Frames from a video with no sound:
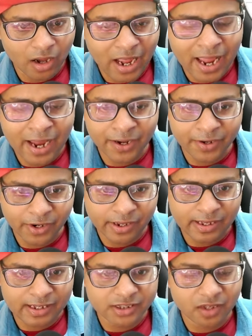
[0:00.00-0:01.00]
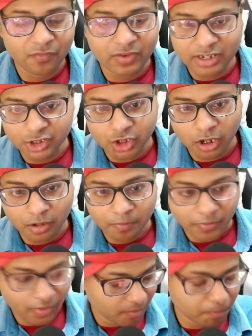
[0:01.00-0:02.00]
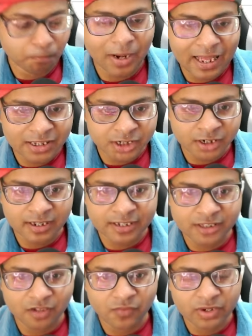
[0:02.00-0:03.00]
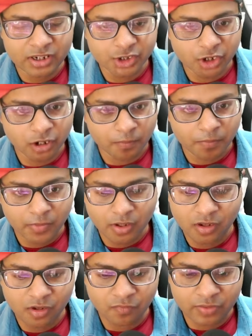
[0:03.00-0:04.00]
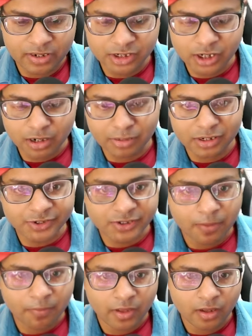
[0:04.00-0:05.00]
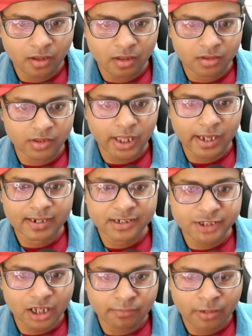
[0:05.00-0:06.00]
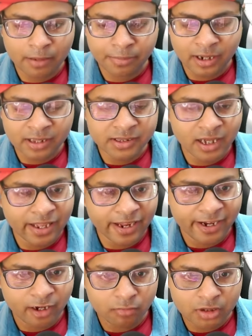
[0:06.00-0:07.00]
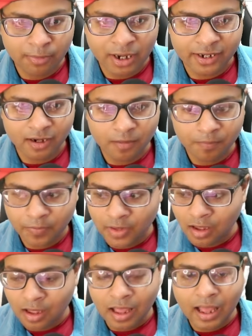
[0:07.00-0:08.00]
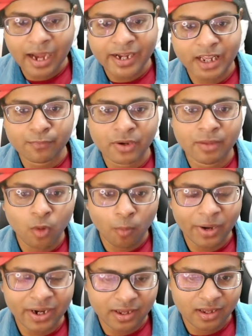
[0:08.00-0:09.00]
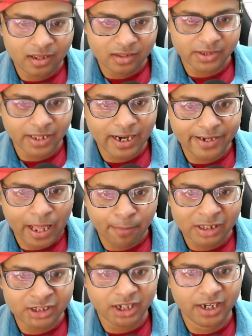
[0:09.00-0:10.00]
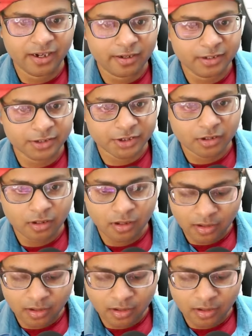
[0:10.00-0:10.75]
Hendrik is a finisher, Blanchette is a finisher. Finisher means they can survive till the end of the battle, and every moment their damage increase.